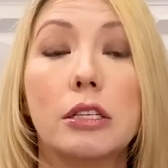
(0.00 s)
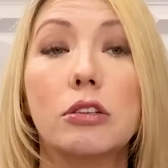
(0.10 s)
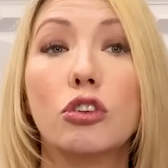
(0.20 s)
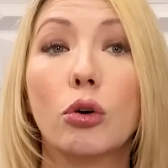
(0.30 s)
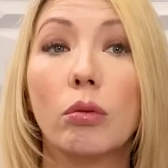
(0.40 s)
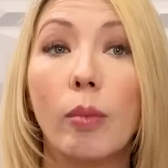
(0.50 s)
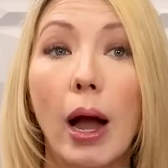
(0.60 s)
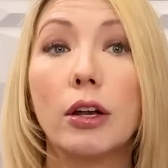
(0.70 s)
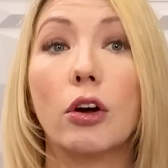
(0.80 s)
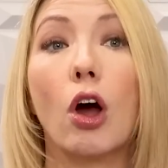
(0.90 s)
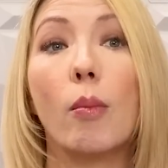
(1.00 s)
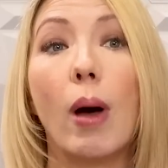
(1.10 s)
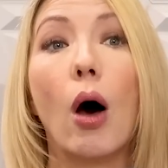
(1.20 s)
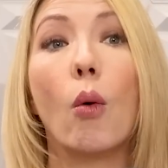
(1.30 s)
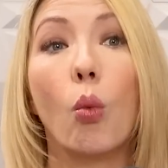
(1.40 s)
this is your reminder
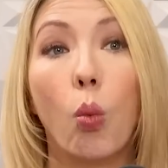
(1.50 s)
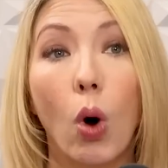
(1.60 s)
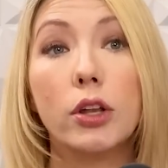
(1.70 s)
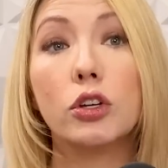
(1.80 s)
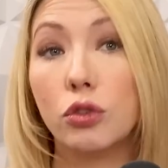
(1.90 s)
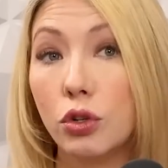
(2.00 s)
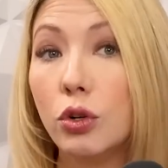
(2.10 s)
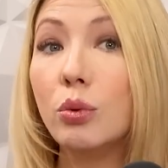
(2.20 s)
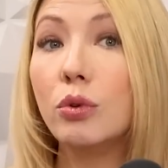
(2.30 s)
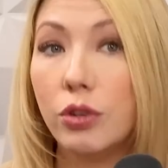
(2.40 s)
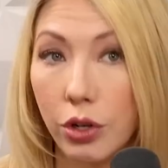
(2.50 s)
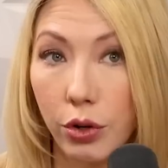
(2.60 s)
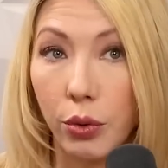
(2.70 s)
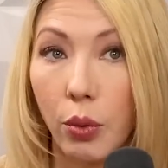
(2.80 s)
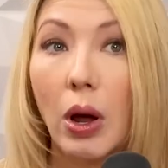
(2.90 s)
about what to
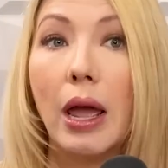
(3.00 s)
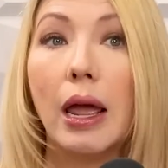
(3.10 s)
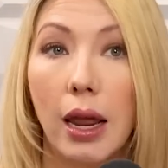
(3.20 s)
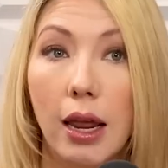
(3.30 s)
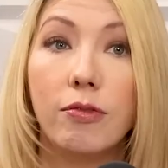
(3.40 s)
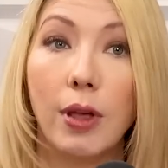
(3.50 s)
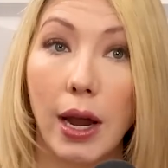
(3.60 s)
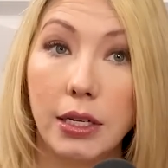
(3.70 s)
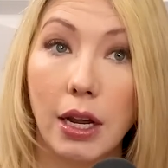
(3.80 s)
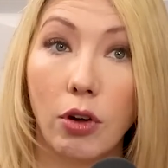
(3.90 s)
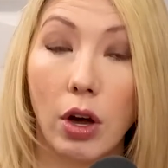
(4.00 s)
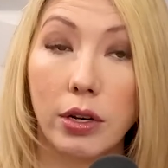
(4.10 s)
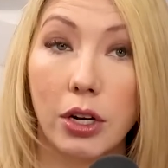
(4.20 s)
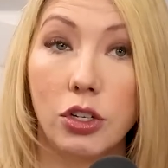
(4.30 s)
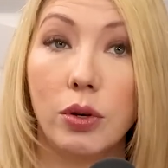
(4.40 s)
do if the A T F
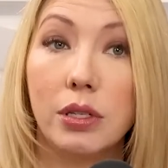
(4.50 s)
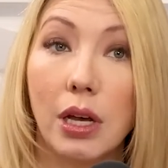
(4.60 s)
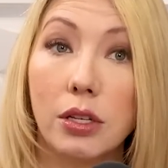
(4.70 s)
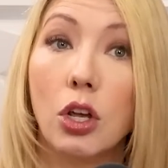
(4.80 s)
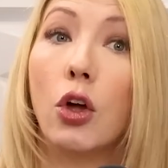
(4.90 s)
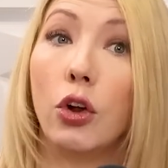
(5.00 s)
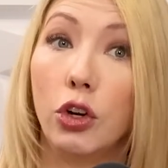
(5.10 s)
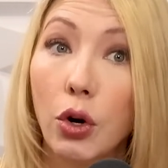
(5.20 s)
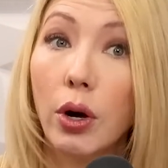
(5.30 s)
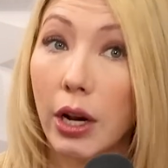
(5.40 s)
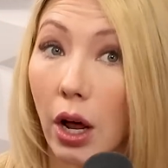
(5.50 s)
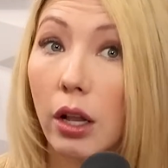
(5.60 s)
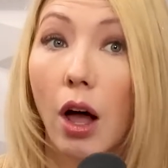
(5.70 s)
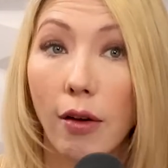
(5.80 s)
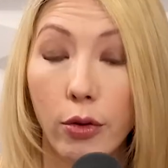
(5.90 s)
contacts you and says, you're in
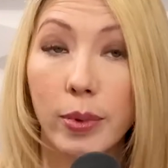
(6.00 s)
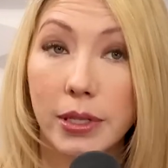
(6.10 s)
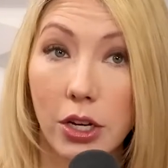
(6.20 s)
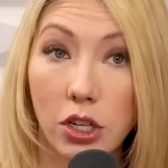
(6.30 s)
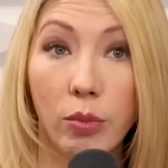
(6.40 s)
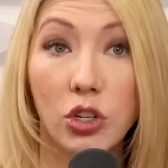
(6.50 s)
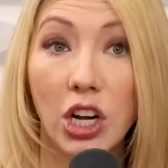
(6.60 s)
unlawful possession of a